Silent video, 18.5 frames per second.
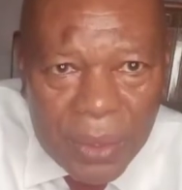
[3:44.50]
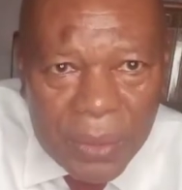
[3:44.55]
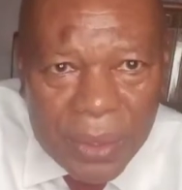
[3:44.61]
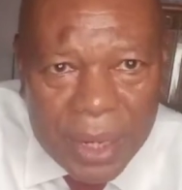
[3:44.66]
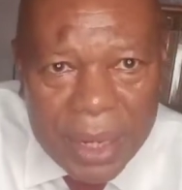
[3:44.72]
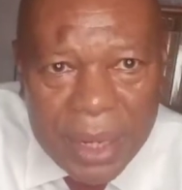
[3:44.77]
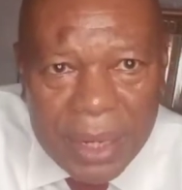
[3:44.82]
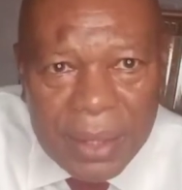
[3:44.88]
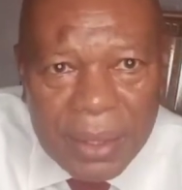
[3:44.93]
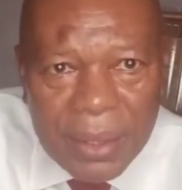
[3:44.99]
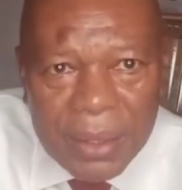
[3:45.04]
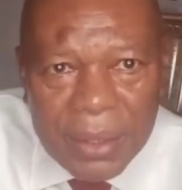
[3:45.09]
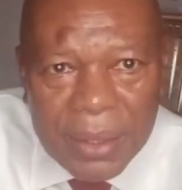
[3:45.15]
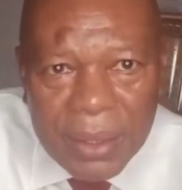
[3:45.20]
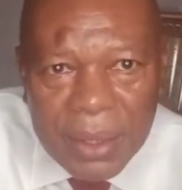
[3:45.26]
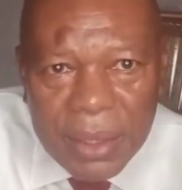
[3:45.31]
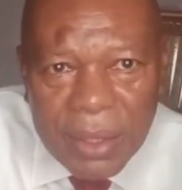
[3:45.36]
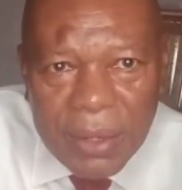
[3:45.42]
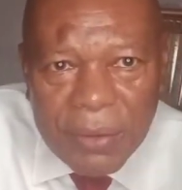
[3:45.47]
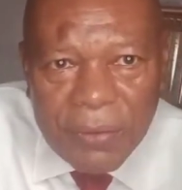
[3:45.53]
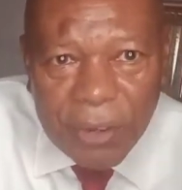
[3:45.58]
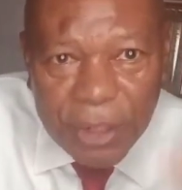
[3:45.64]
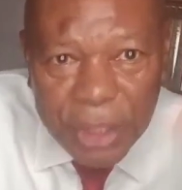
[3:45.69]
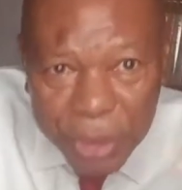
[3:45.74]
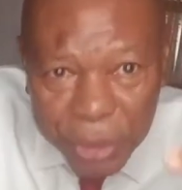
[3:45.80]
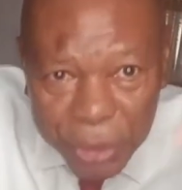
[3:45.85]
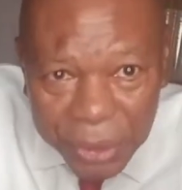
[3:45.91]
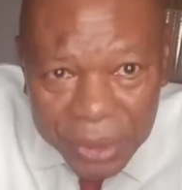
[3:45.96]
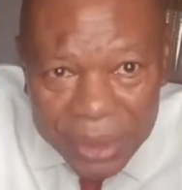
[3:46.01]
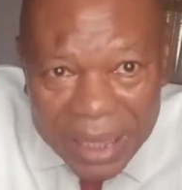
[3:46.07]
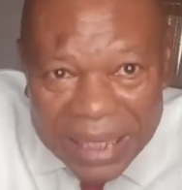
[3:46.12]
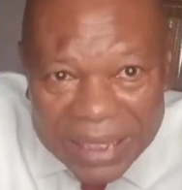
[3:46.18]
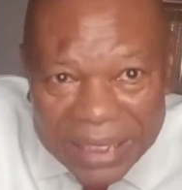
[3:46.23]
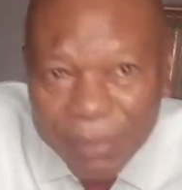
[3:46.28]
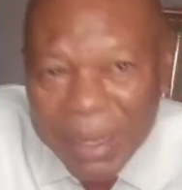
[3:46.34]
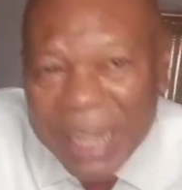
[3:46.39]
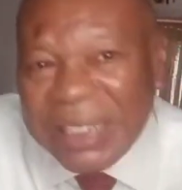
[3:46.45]
Okay, for you to do
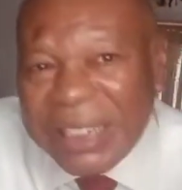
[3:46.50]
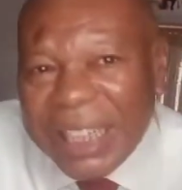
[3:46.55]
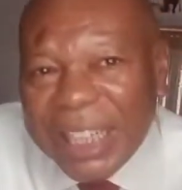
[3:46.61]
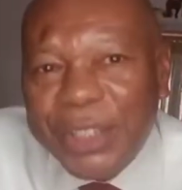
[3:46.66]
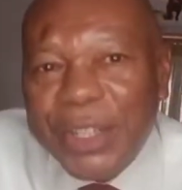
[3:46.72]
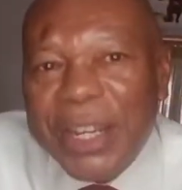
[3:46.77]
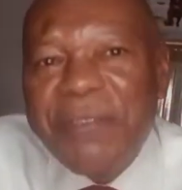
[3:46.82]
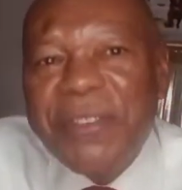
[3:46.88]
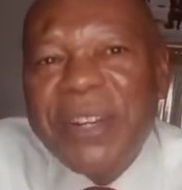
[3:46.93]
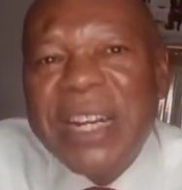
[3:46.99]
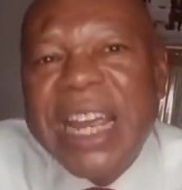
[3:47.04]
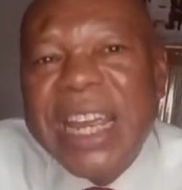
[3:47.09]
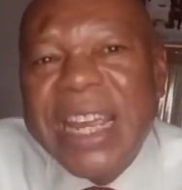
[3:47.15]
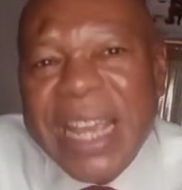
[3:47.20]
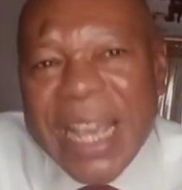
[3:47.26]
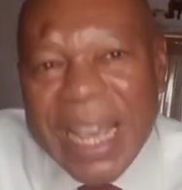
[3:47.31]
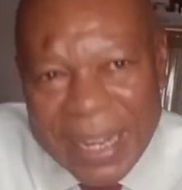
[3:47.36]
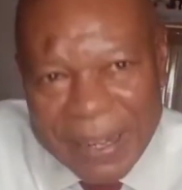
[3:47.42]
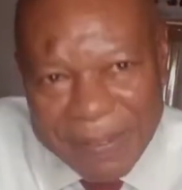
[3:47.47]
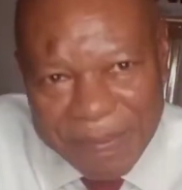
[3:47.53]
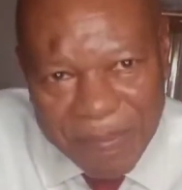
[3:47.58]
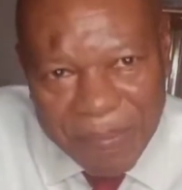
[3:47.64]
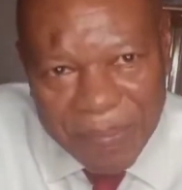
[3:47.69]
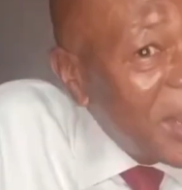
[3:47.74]
that, it might take you even a year